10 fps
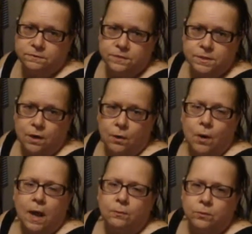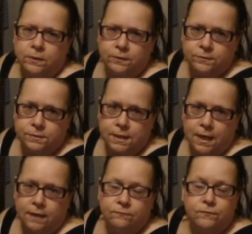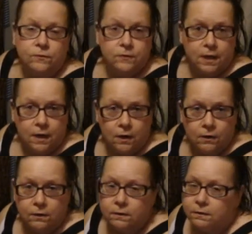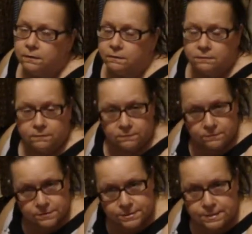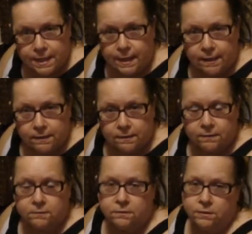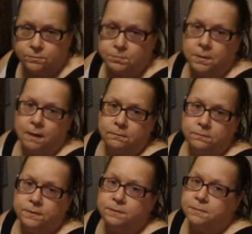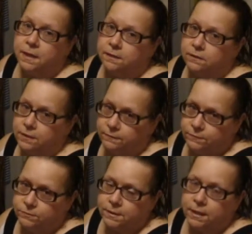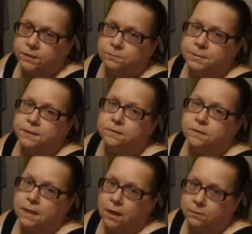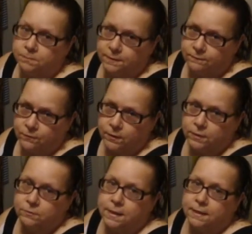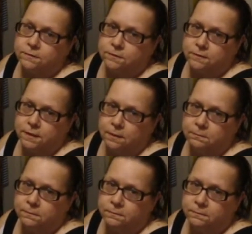So I will say, for their sake, it's probably better if you take the pins out before you get to them.